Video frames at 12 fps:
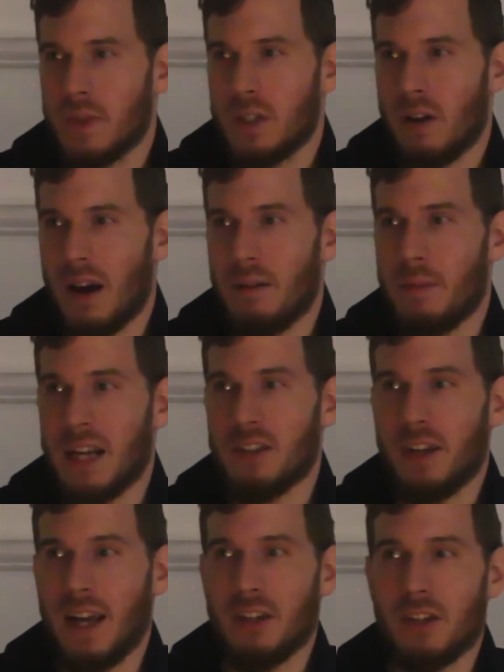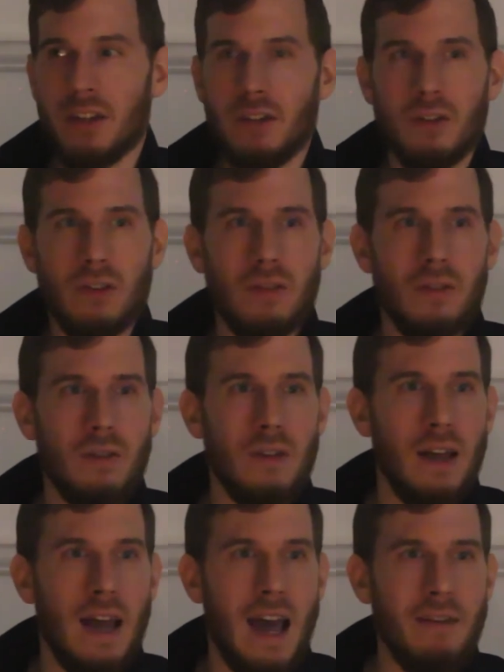So our imagination could
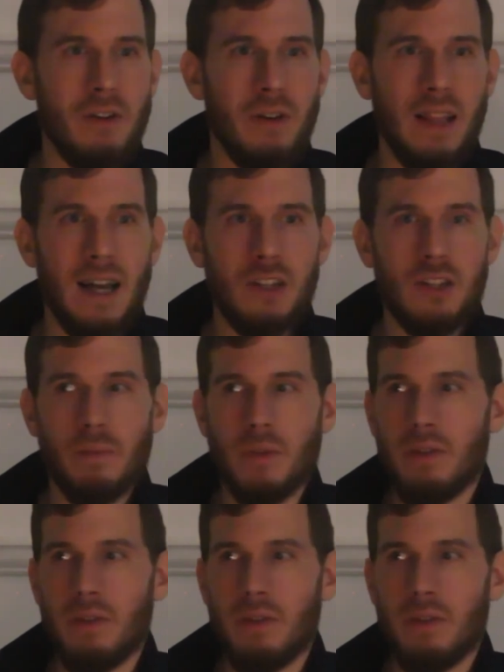have a relationship